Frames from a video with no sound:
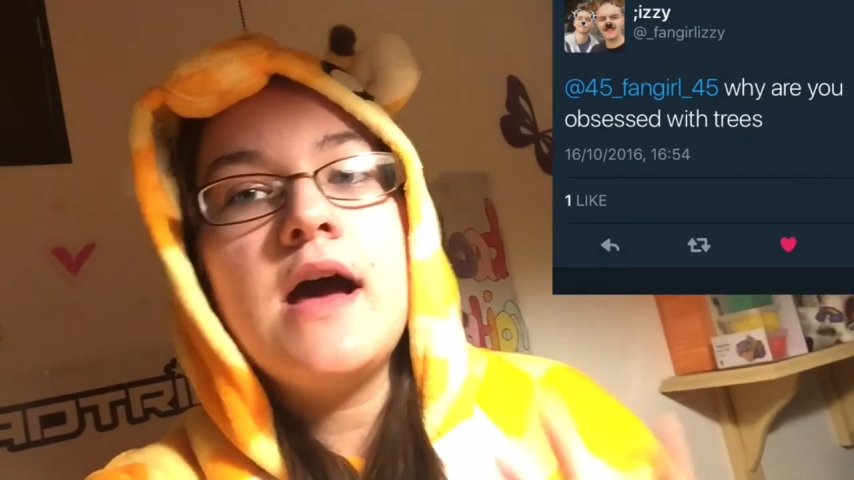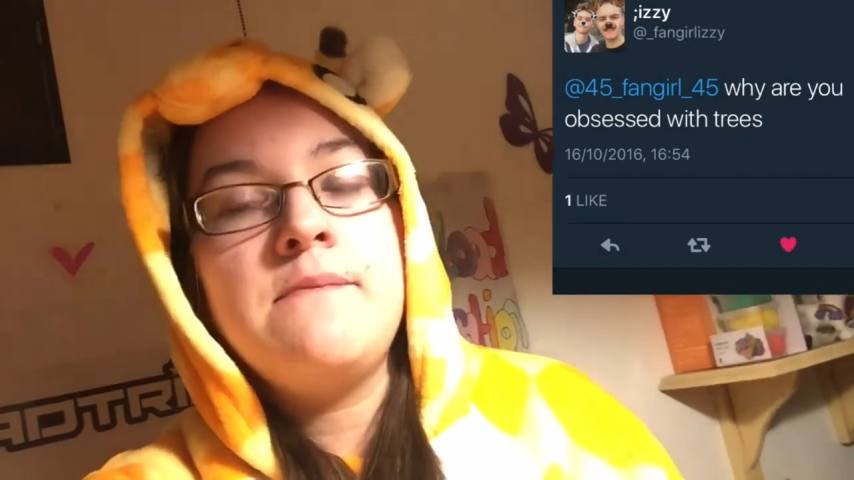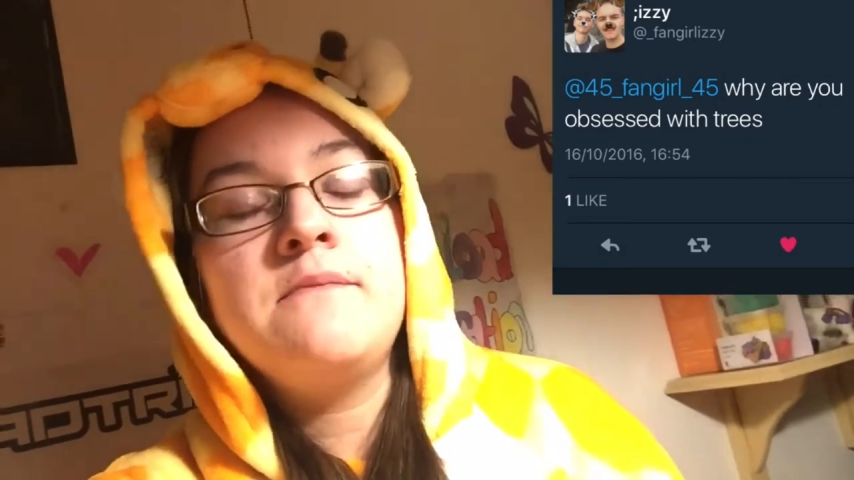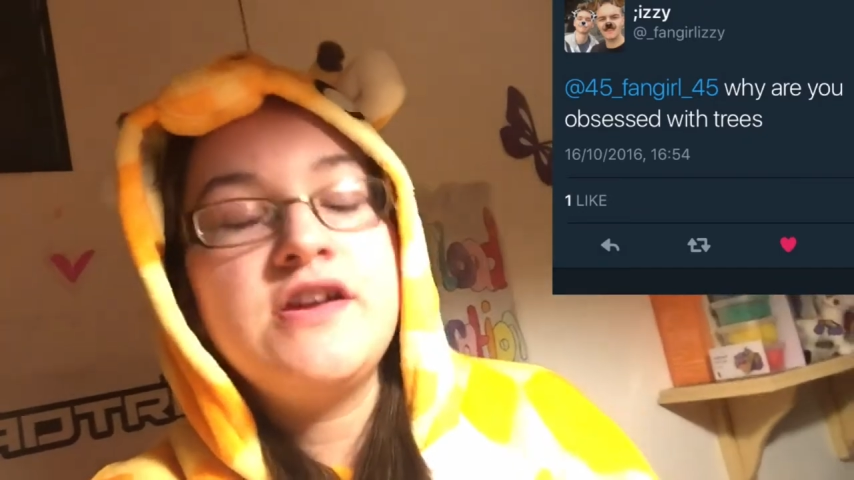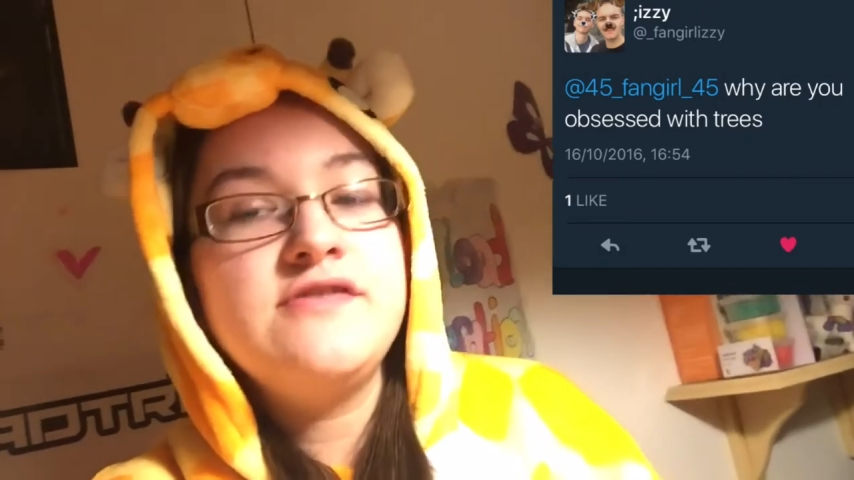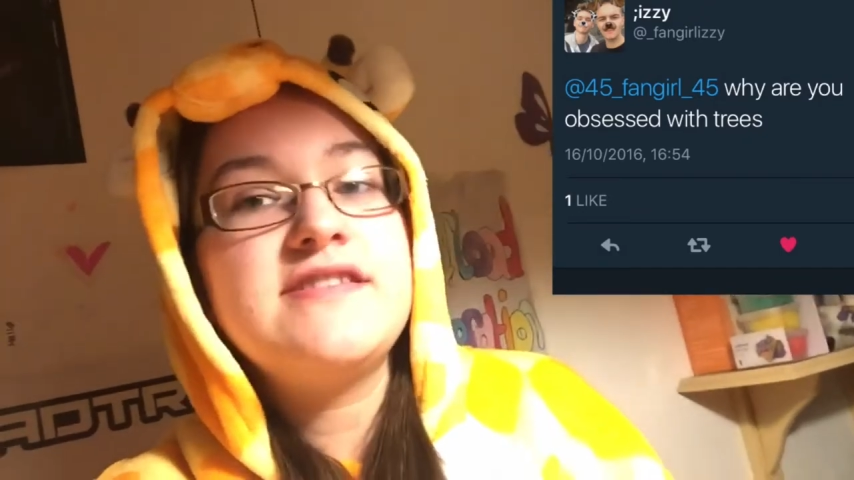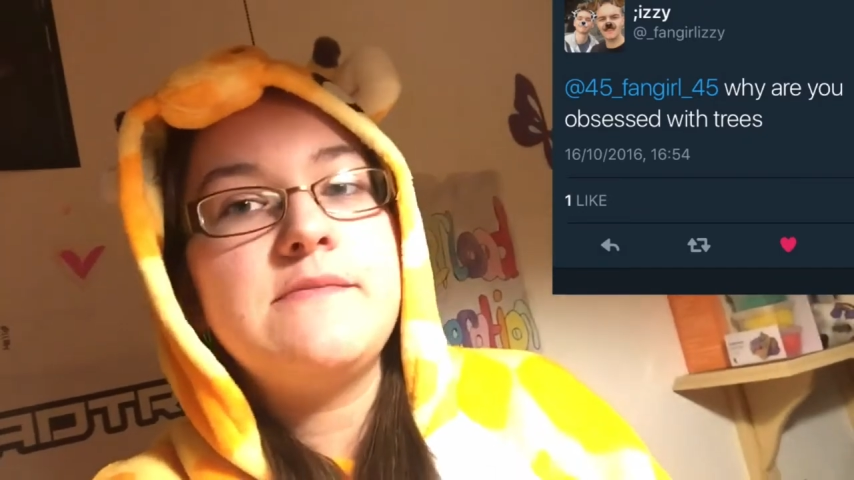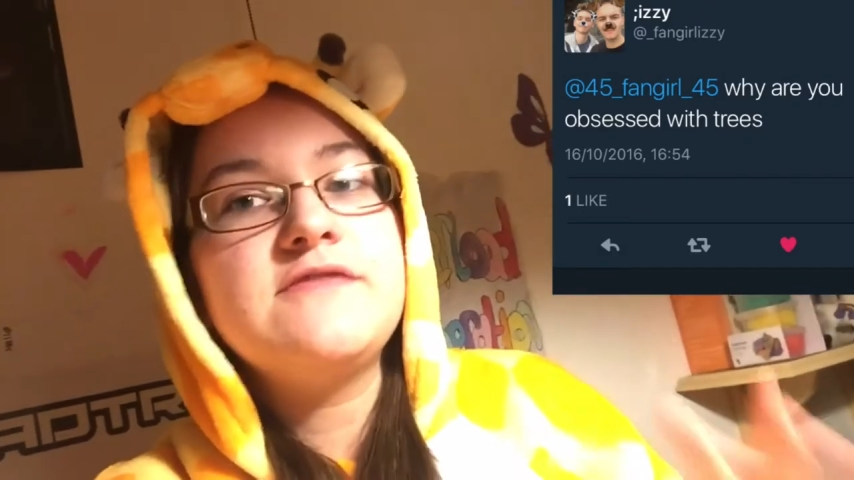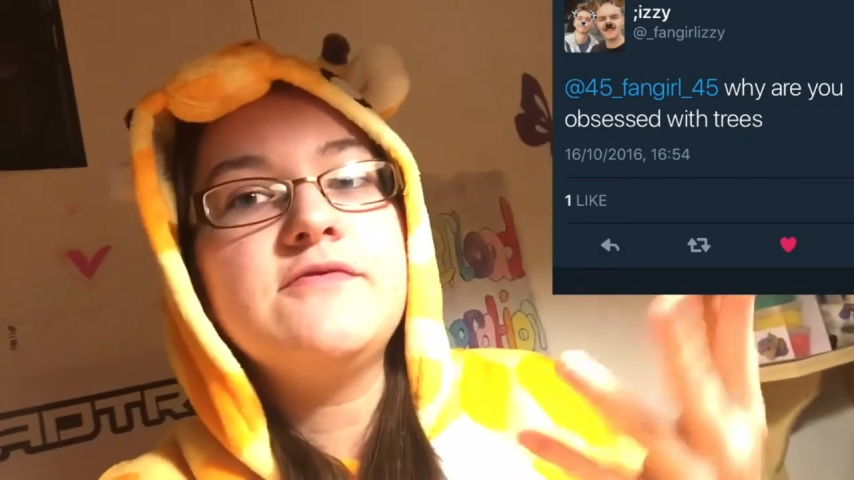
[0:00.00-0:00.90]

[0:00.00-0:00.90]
and my username is